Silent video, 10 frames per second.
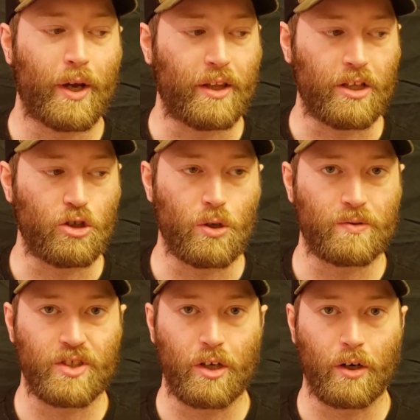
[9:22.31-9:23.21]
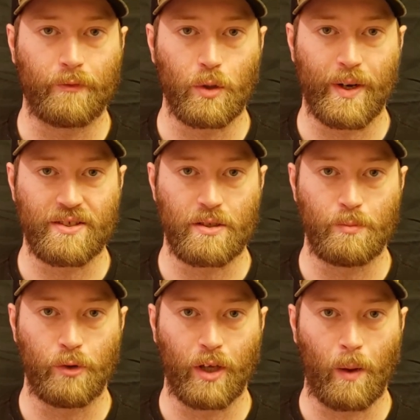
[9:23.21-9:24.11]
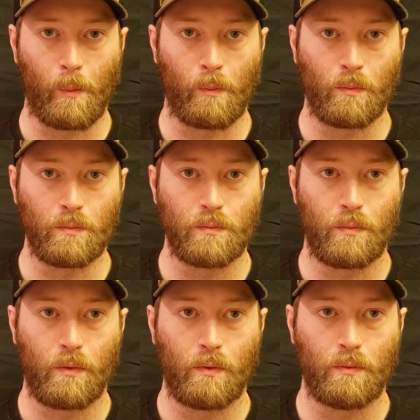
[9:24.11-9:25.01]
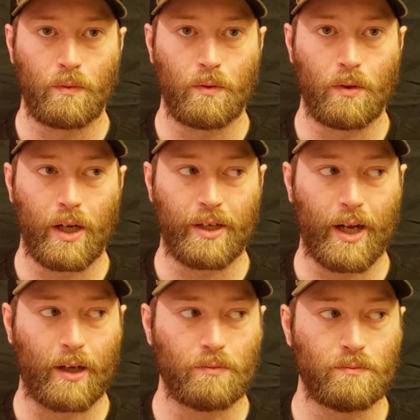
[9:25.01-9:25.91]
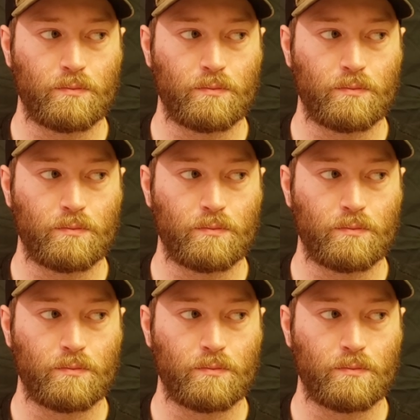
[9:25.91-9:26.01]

and then you don't see her for the rest of the movie. And yeah,